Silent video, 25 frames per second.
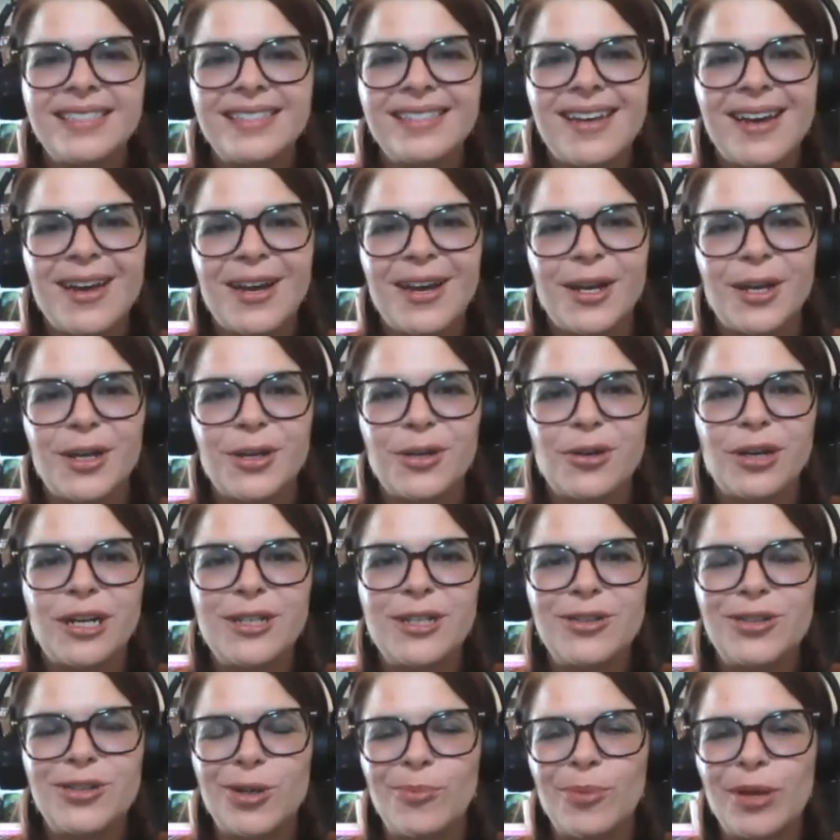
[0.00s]
a
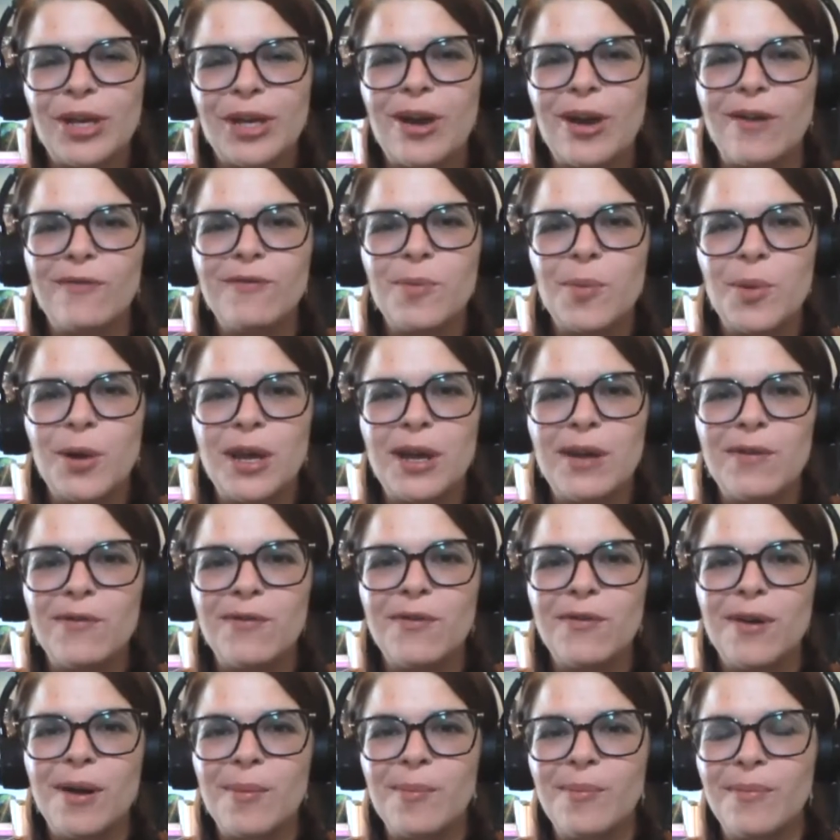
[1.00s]
great jumping off point
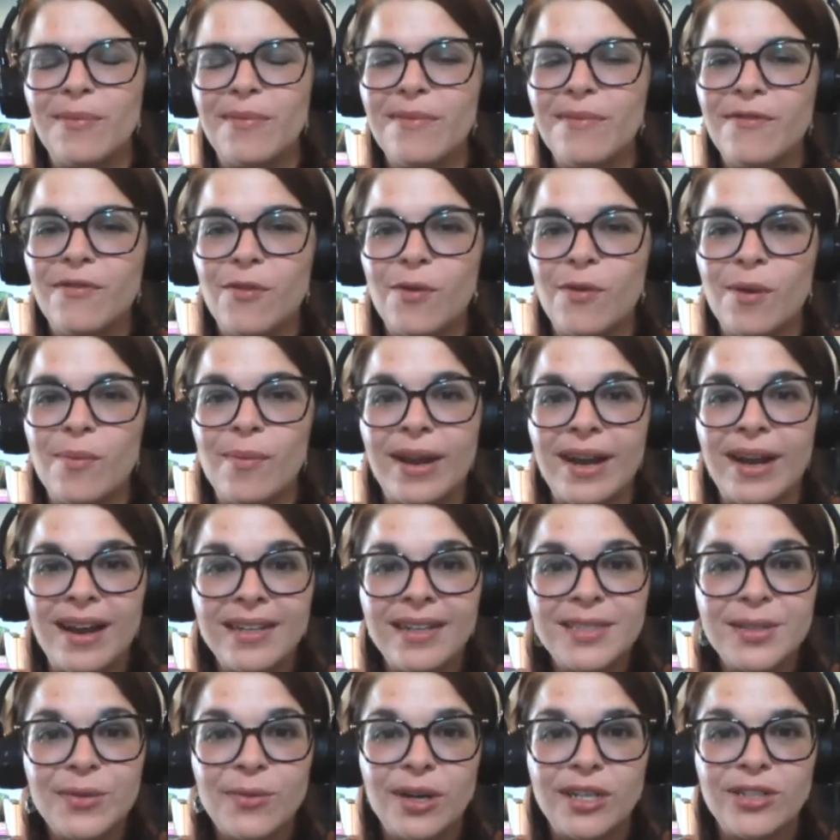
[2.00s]
for my
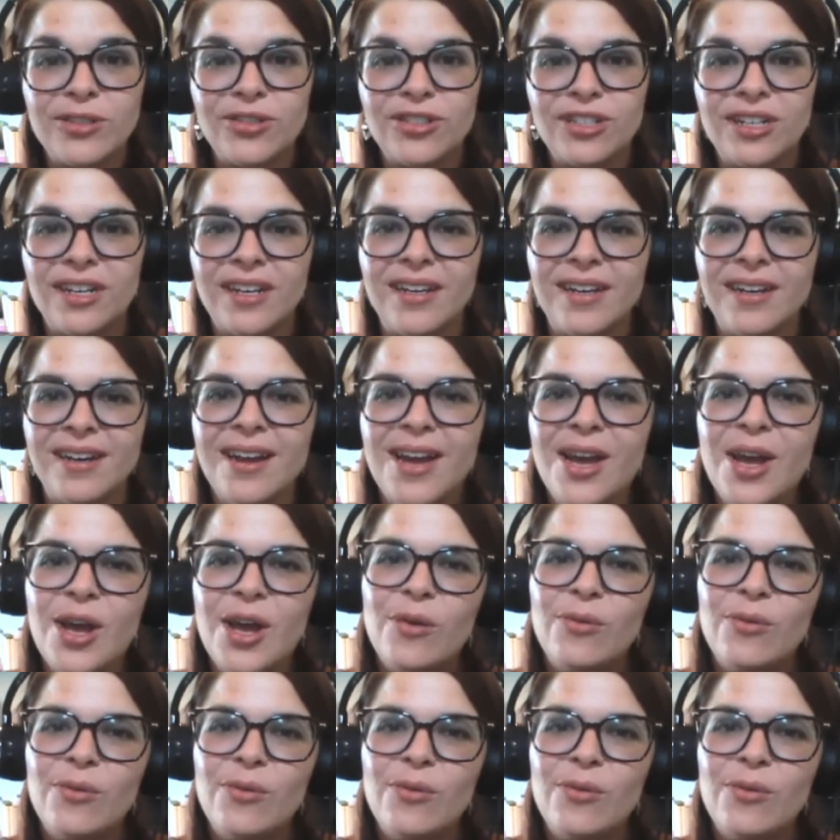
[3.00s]
next question,